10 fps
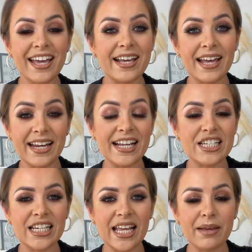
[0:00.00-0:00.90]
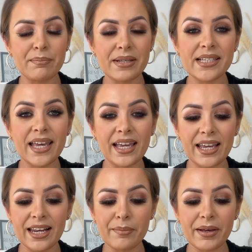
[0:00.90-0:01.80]
initially in
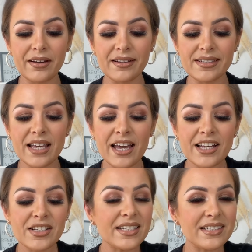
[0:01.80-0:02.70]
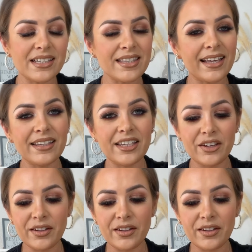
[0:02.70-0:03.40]
particular, because just as a thank you,